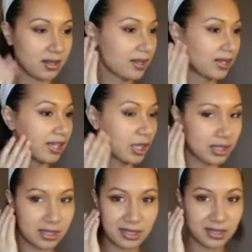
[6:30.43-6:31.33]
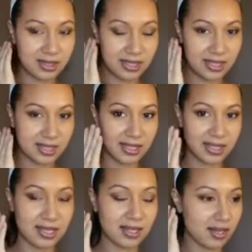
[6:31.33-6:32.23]
Like, it doesn't stay
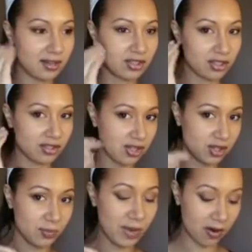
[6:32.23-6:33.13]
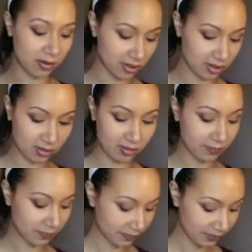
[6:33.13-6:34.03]
sticky, it kind of turns into a powder. So
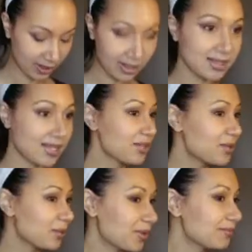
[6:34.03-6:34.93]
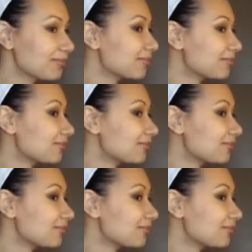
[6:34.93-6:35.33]
it's kind of cool.